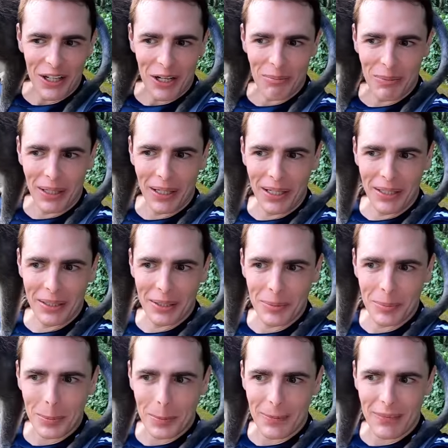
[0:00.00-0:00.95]
Up my
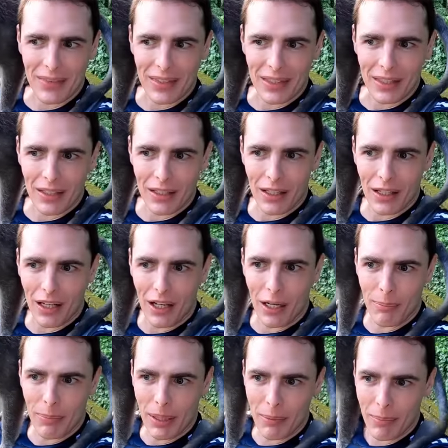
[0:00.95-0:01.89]
hand? Yeah,
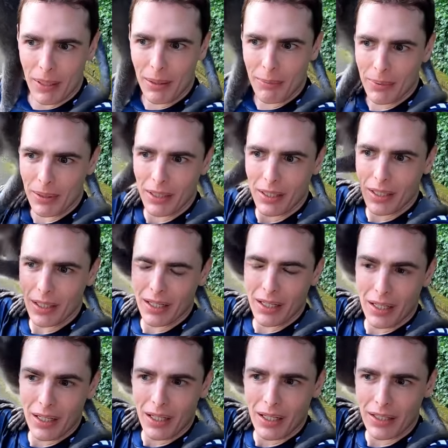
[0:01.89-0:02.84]
up. Up.
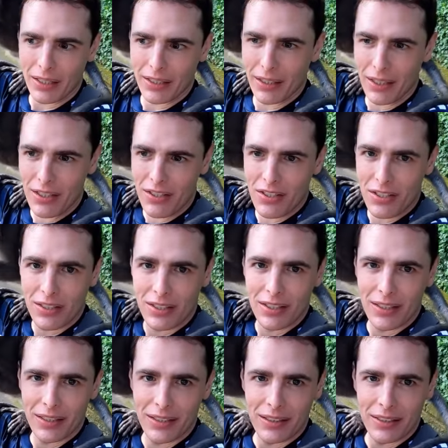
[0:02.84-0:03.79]
Like this?
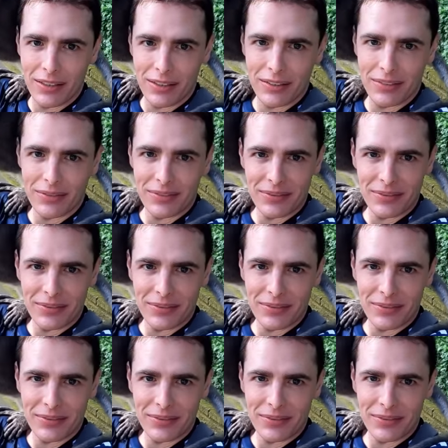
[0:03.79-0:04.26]
Yes.